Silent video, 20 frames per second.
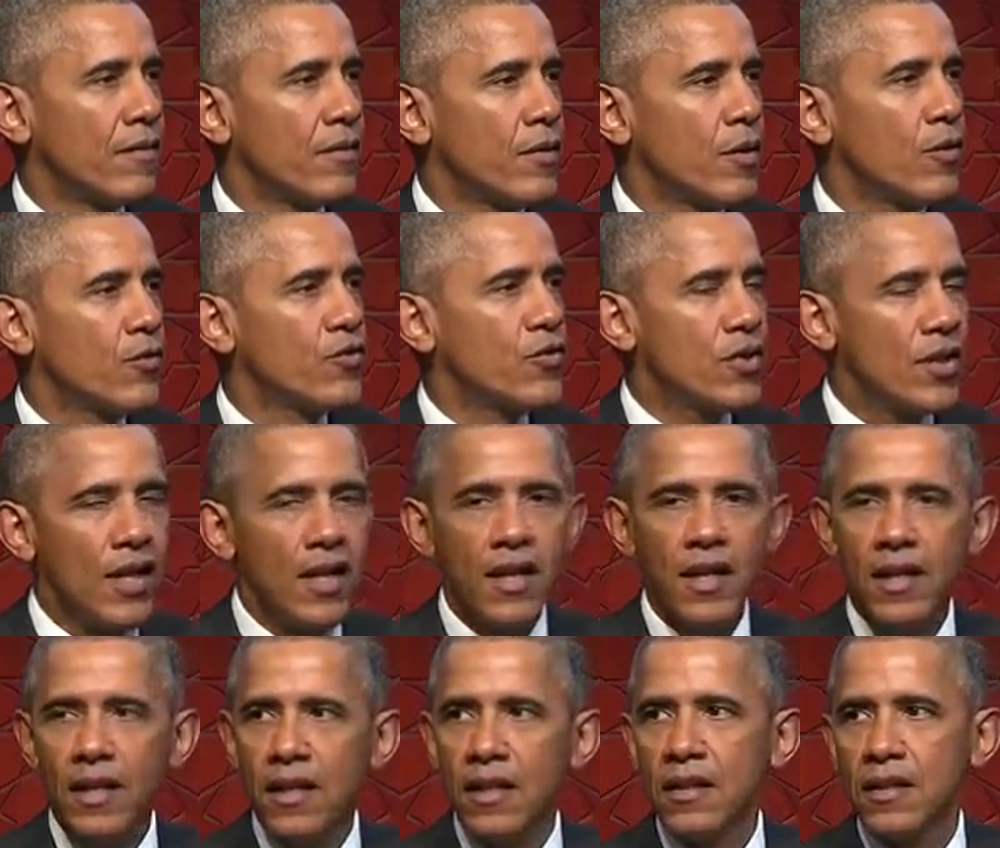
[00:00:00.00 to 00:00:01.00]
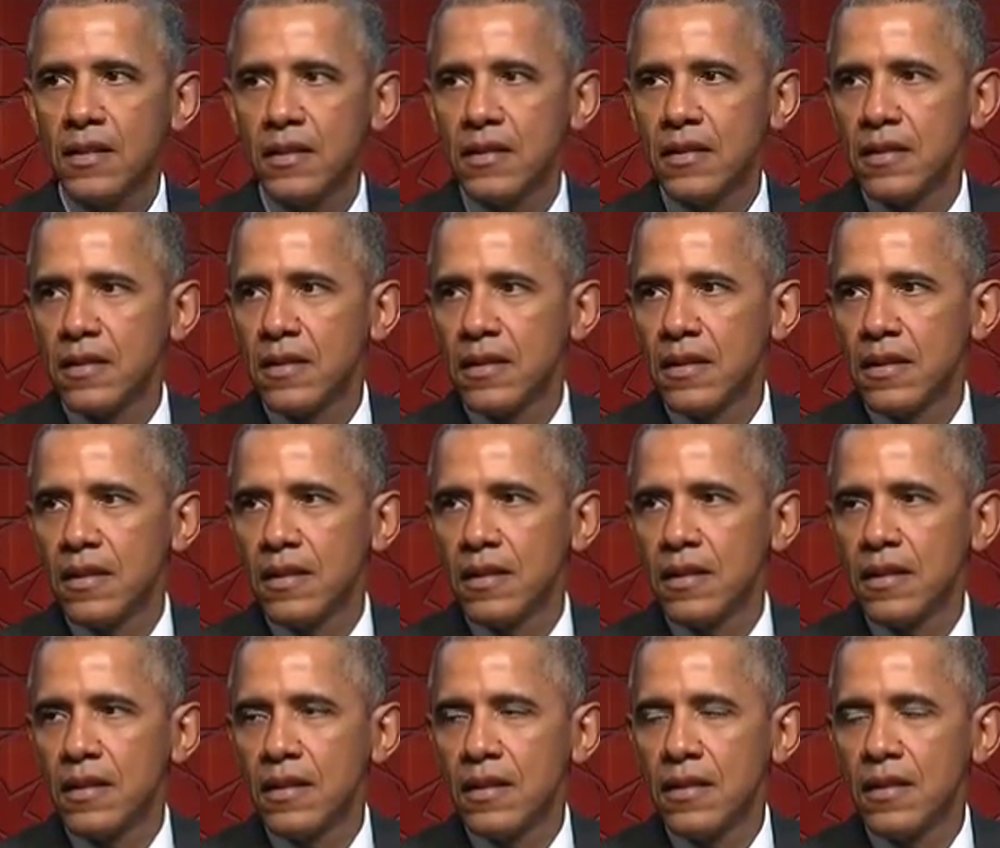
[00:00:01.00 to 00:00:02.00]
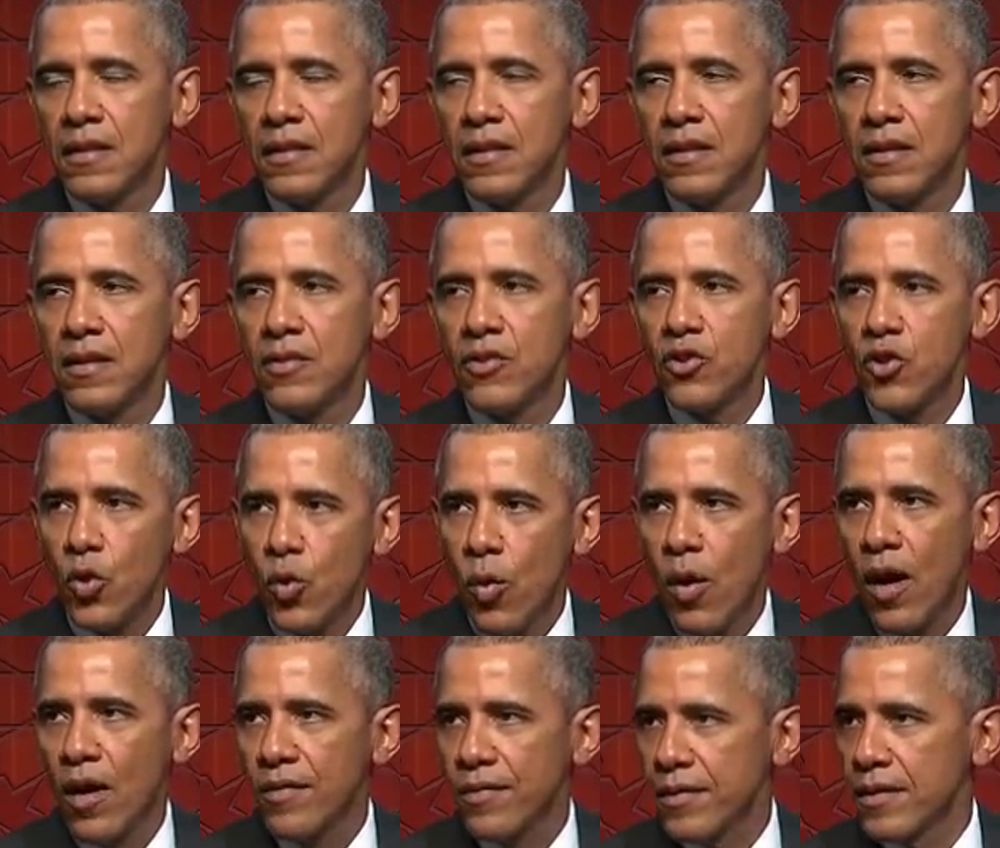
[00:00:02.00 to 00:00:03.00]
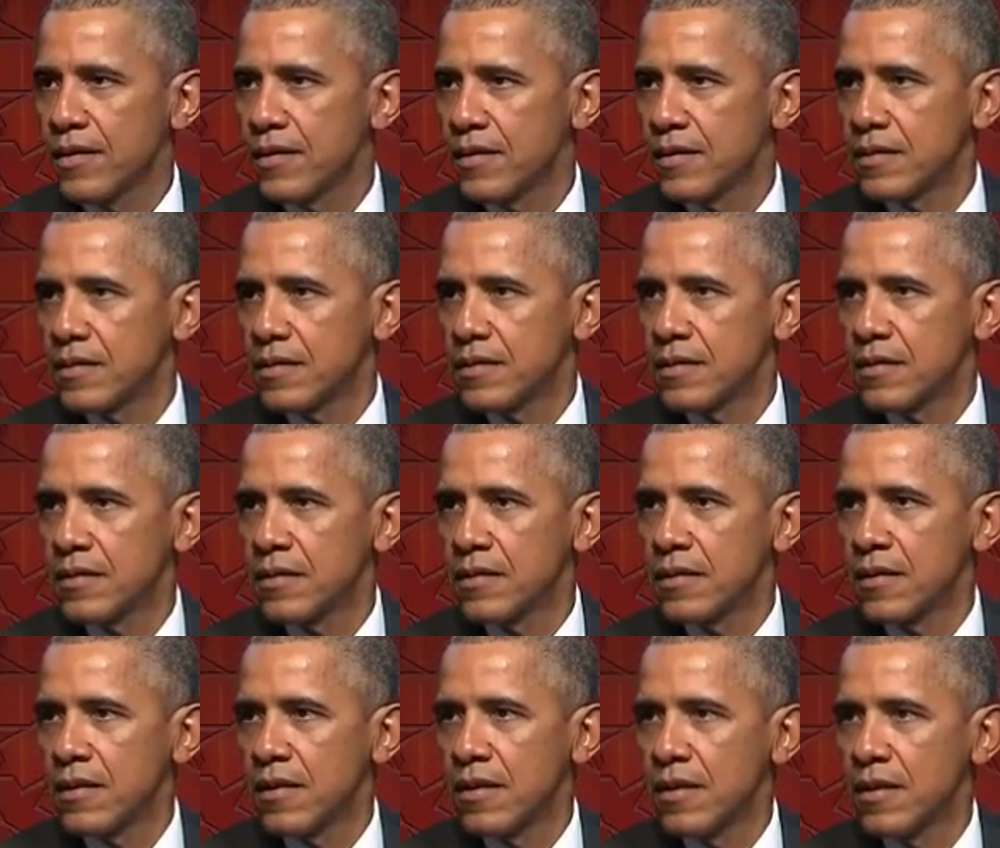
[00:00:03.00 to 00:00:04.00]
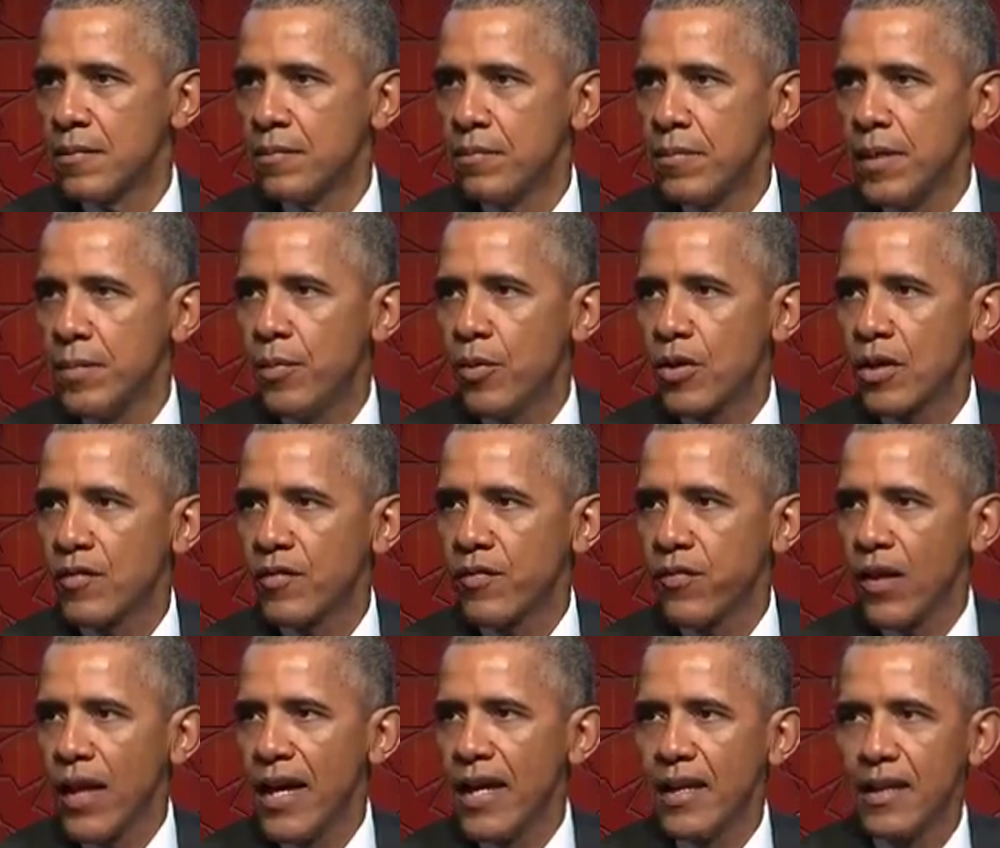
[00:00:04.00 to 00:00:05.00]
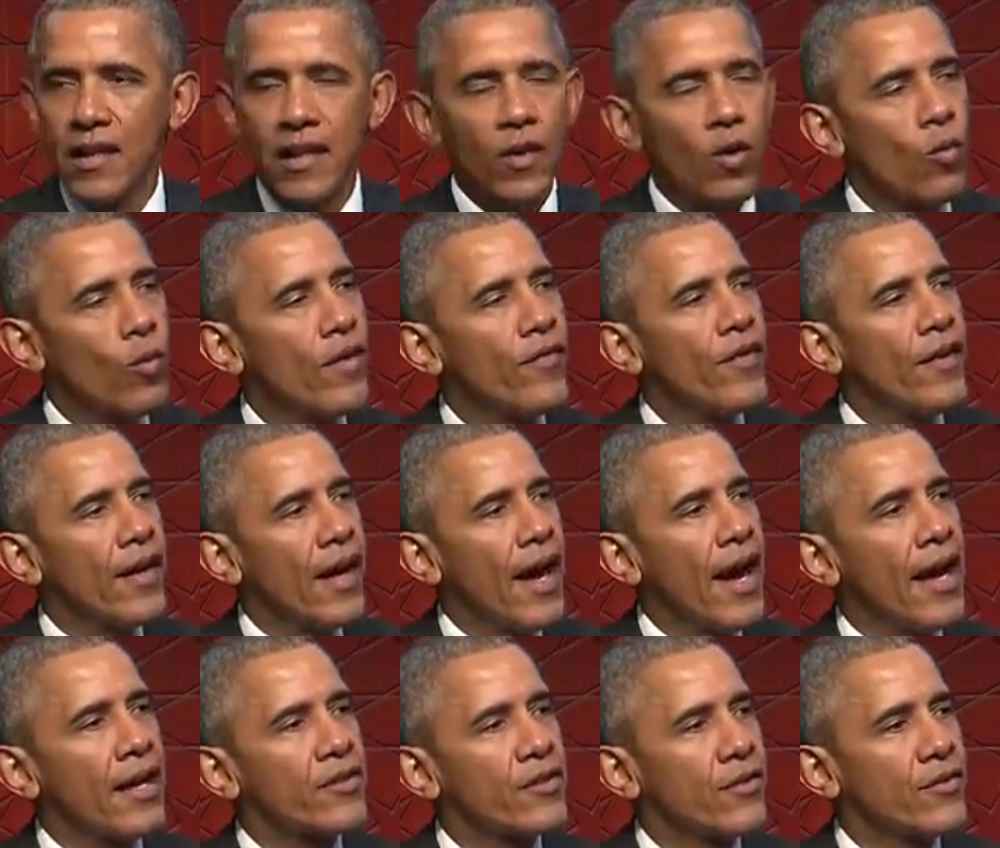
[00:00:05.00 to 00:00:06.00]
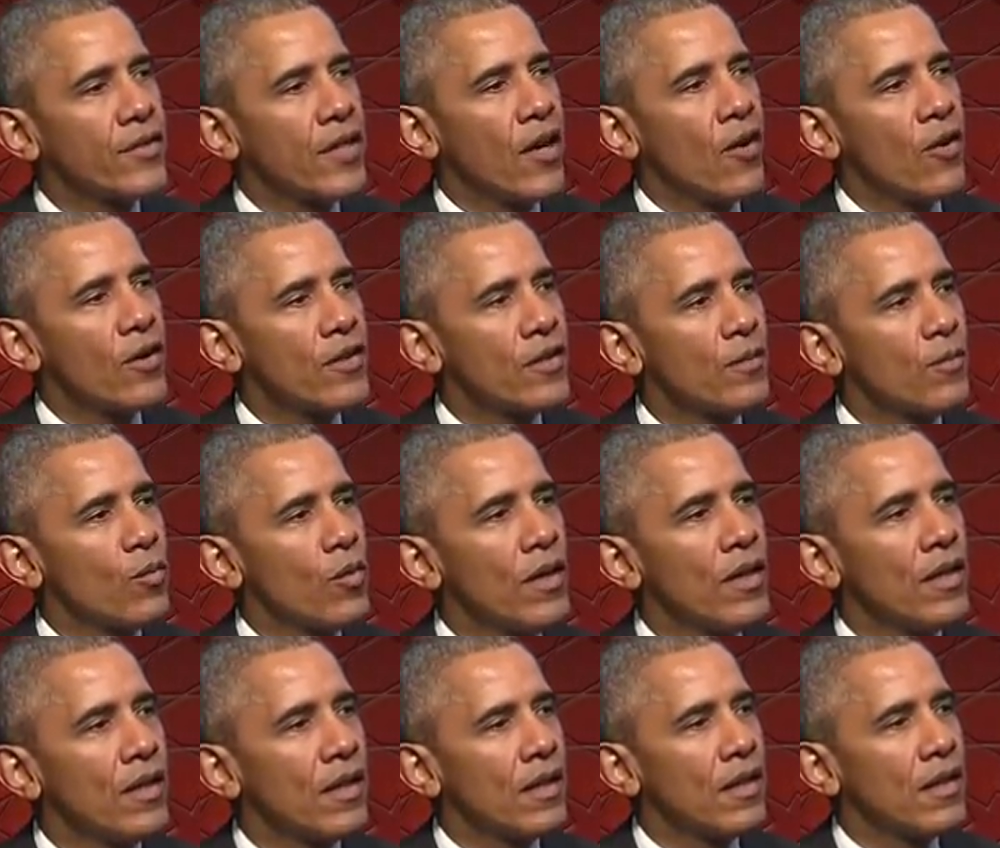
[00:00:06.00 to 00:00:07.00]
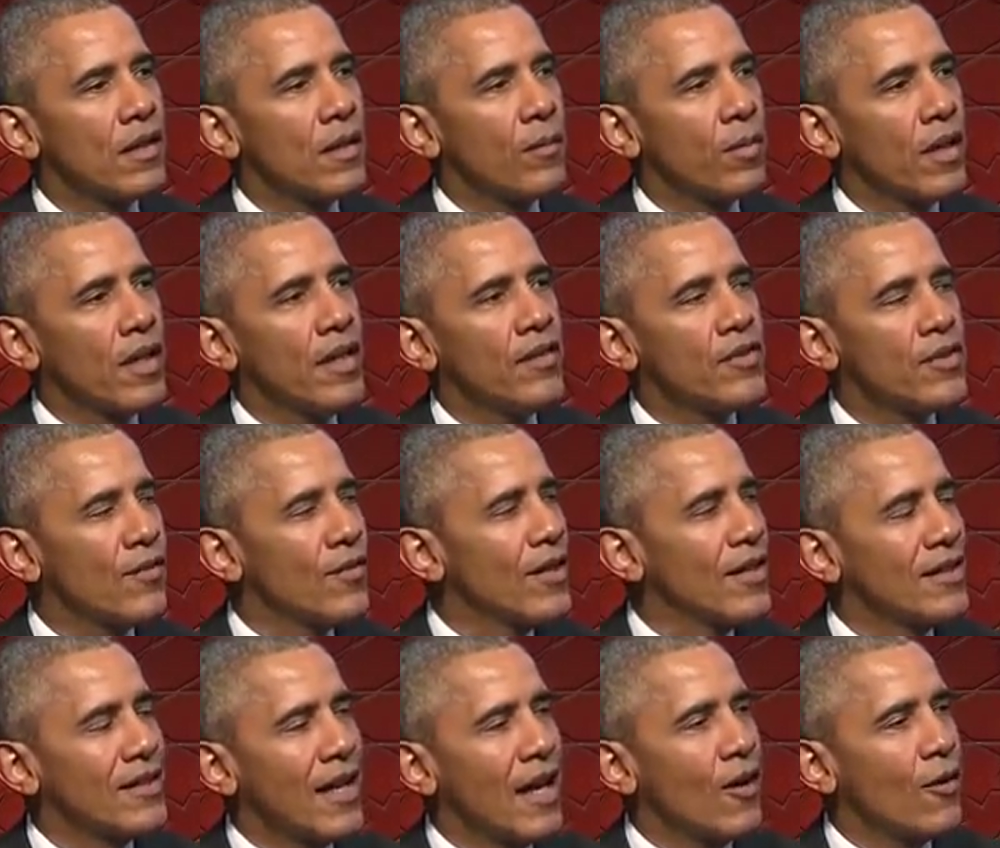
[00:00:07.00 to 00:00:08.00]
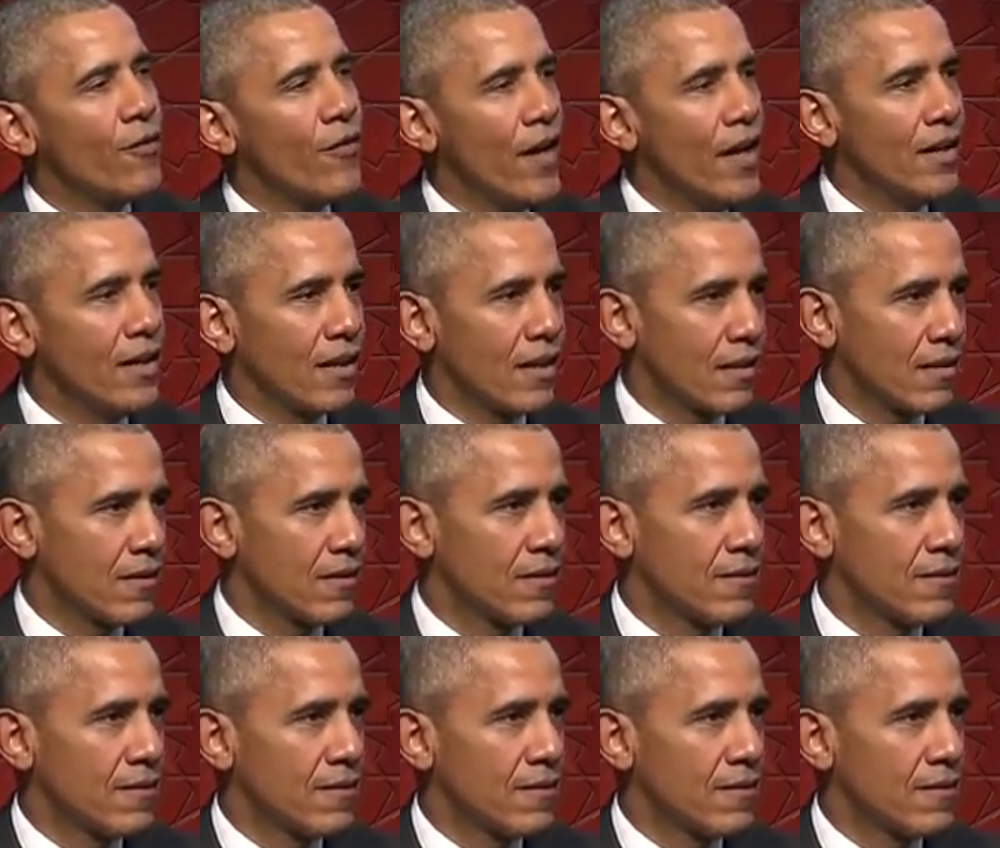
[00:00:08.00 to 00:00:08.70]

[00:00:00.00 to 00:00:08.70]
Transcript: you've seen too often people conflating the horrific acts of terrorism with the beliefs of an entire faith.